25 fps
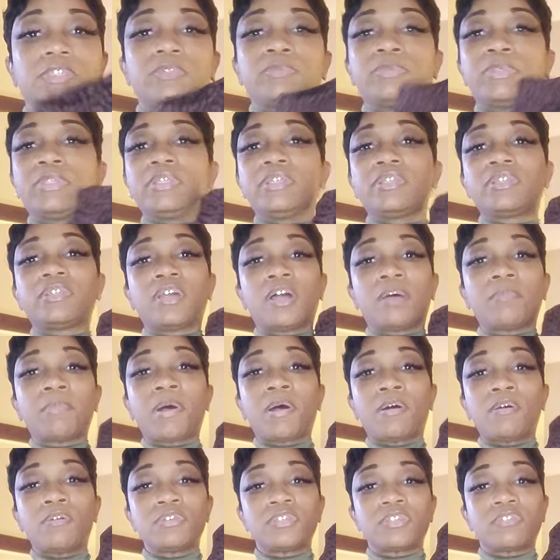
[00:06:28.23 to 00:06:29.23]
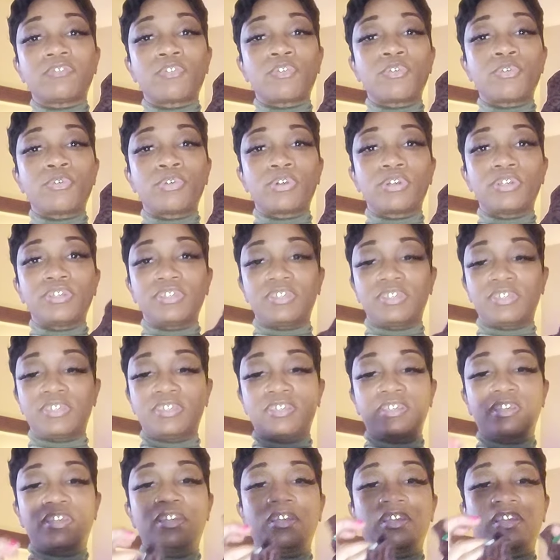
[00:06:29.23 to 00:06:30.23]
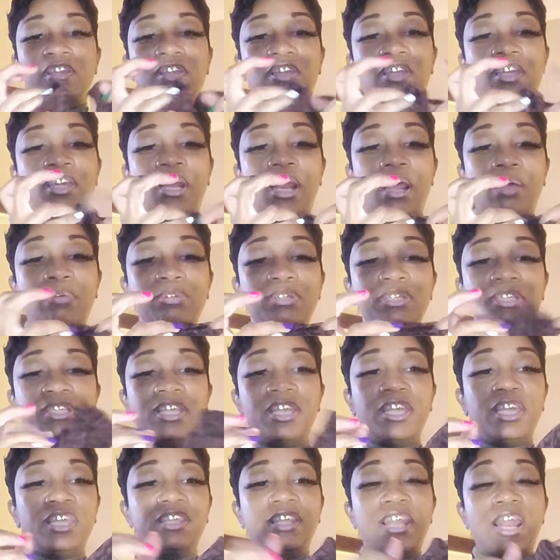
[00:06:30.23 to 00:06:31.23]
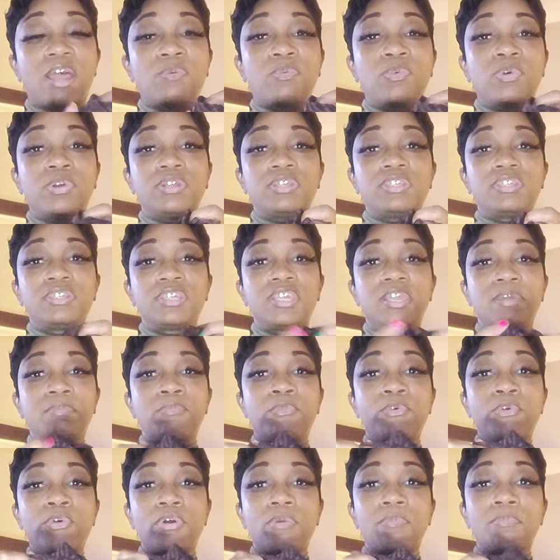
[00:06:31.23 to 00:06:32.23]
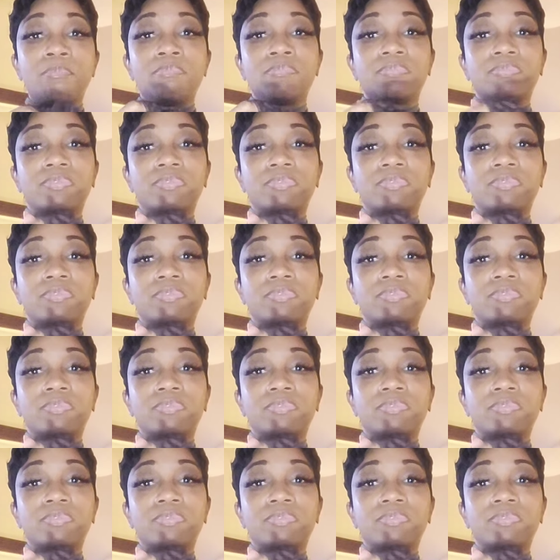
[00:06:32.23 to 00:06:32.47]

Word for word: With the thumb holes, of course. And I was saying that I wanted to get more,